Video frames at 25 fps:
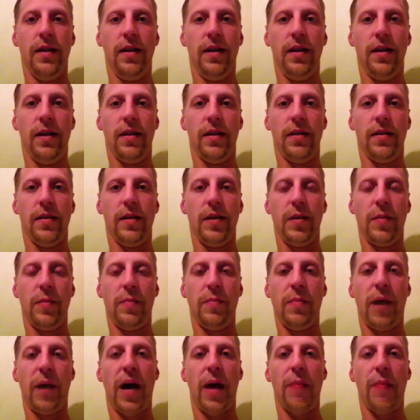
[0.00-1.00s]
the
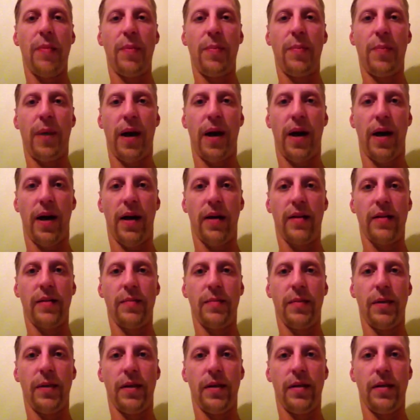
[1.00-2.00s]
map packs.
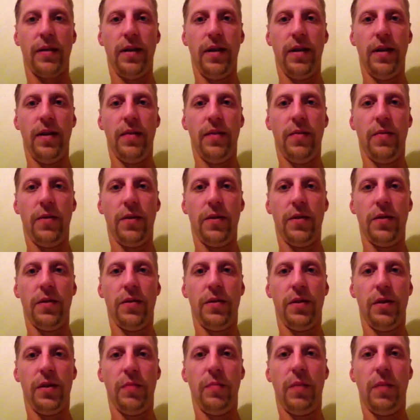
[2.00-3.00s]
But when you
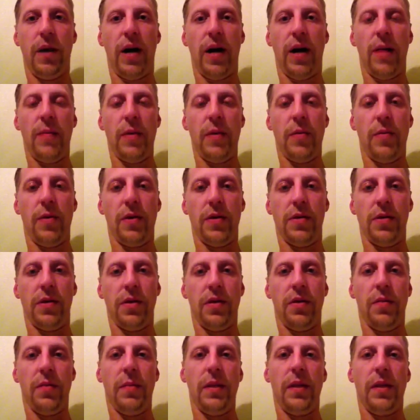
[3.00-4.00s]
do buy them, you want to
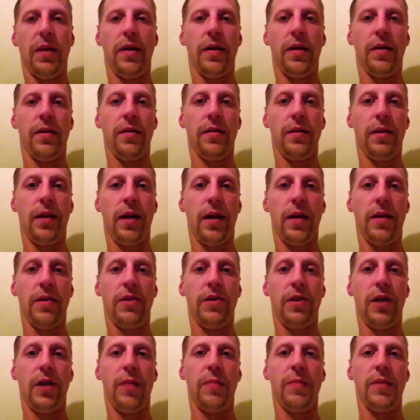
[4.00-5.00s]
accumulate a lot of
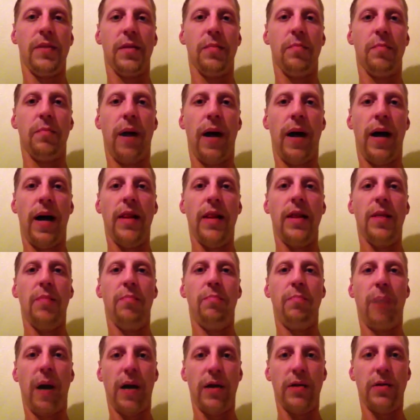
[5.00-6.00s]
gems and buy the
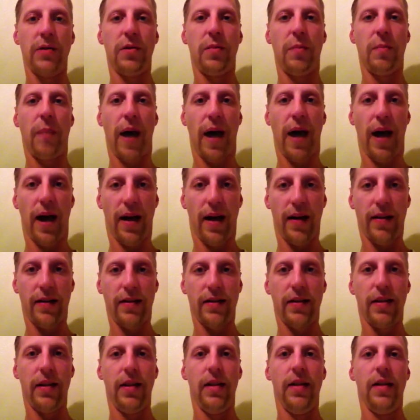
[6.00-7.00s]
bundle
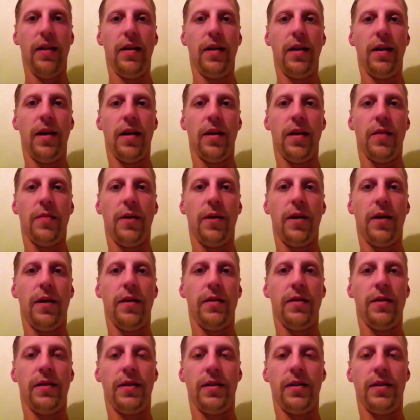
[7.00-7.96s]
packs. Otherwise,